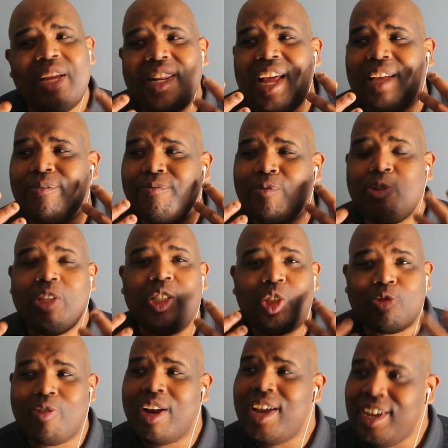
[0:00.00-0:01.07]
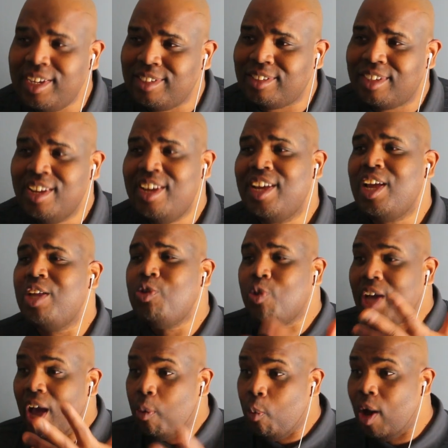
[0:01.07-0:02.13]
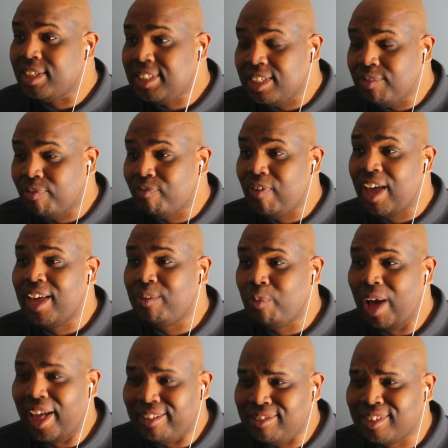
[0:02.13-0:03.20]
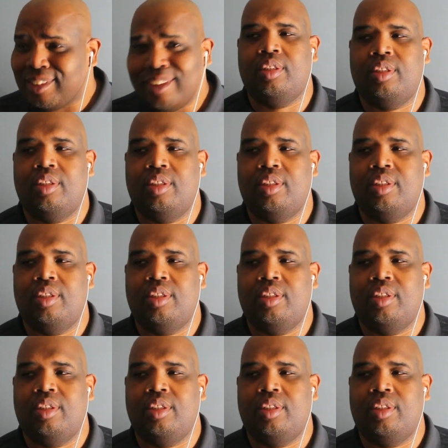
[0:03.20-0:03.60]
They not fully trained. And you got what's his face? What?